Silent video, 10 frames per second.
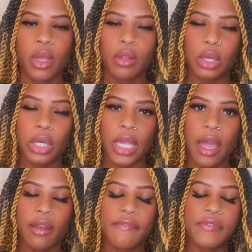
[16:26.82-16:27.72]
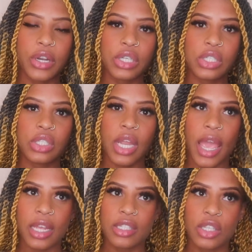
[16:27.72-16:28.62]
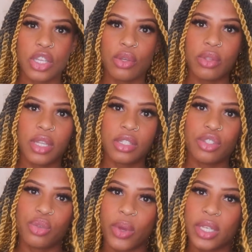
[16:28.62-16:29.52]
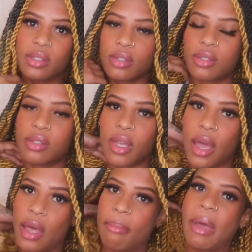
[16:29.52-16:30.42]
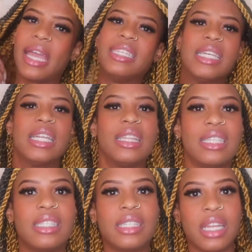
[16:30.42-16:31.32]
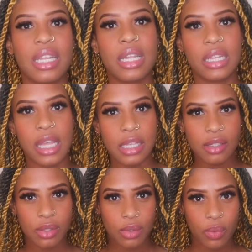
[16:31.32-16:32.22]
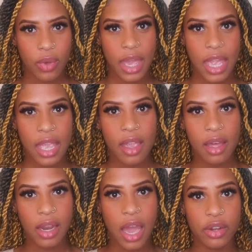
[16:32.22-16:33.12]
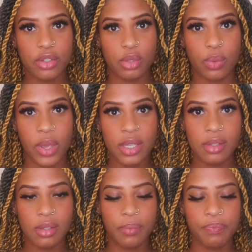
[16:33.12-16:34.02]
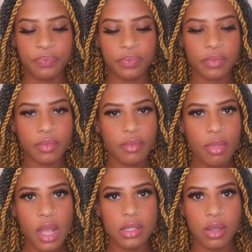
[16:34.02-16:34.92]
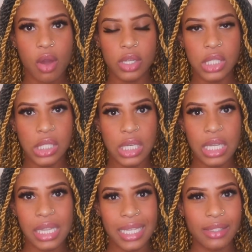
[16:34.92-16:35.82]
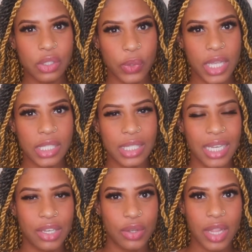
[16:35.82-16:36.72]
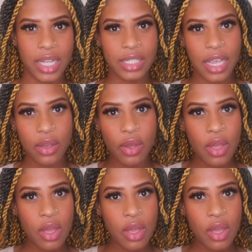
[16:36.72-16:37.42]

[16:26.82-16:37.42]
learning how to first execute these twists. I did it the Senegalese way on how to twist. It's called a Senegalese twist, and you like take,